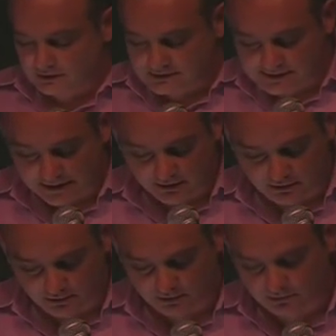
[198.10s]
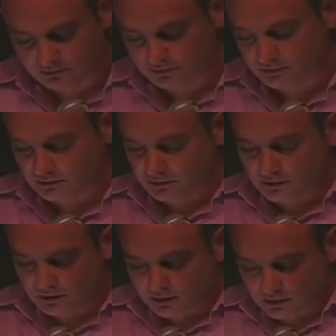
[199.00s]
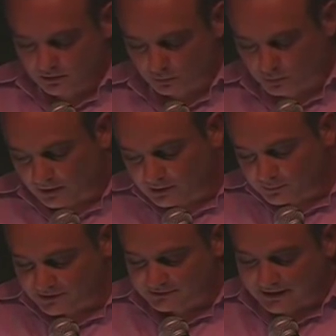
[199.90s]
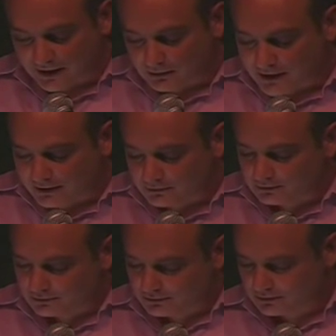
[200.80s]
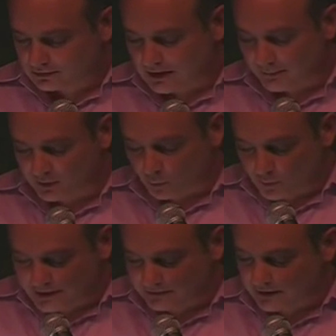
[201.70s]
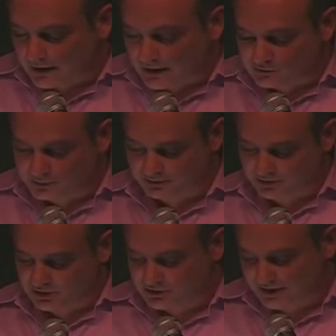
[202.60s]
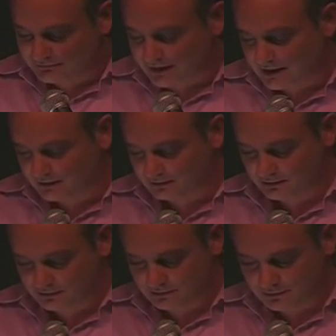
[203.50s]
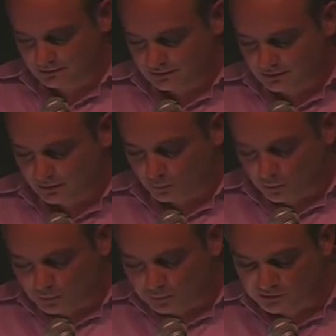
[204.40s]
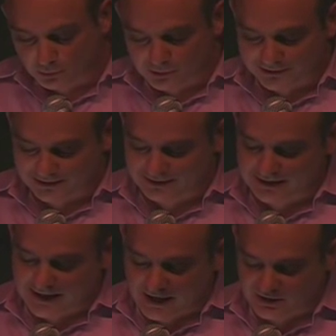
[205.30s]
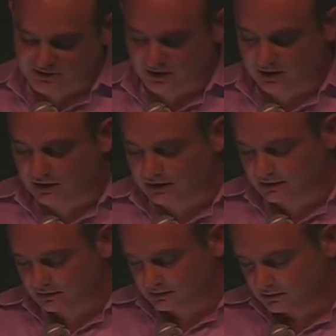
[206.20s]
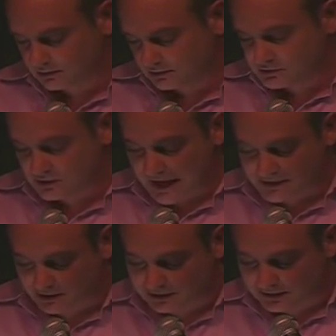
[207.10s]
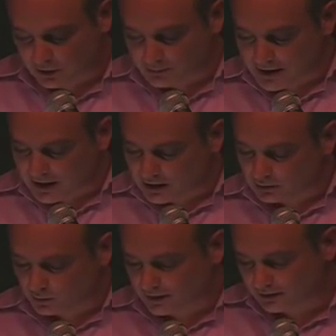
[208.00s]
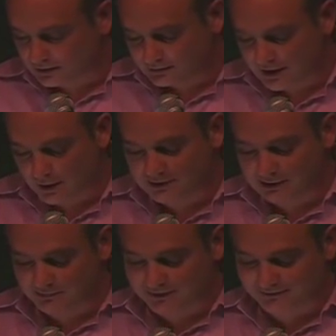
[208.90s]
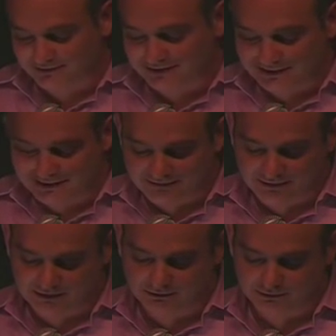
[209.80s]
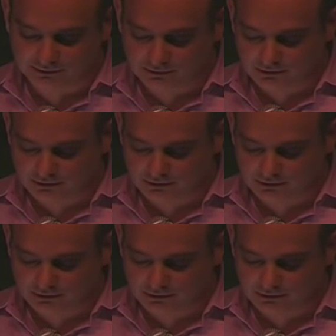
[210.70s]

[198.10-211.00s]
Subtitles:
Second year. The run-in with the tire iron got me a week in the hospital and a shaved head. The wound was more like a gash than a cut, so they had to clear all my hair away to help keep things clean as it healed.